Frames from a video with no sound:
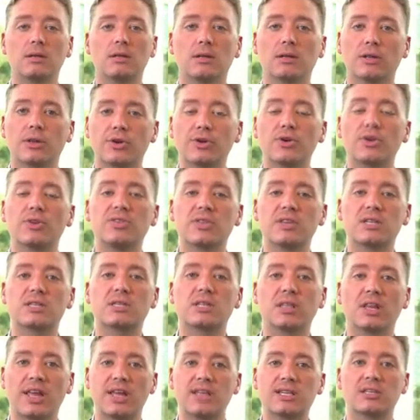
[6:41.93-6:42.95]
learn
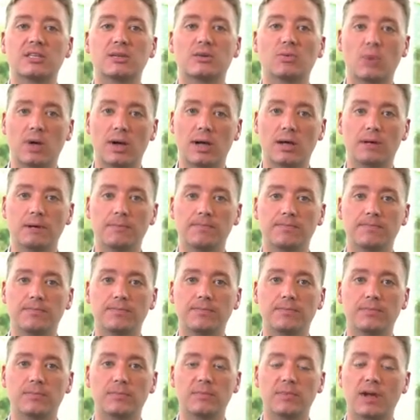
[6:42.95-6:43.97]
this lesson well."
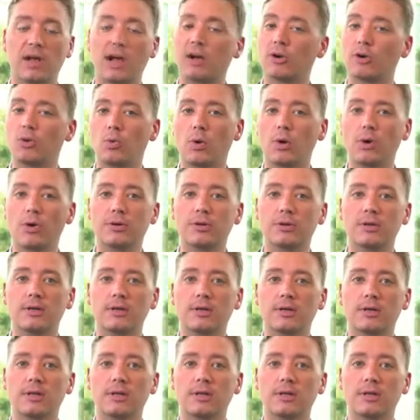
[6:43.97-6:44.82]
I'll quote,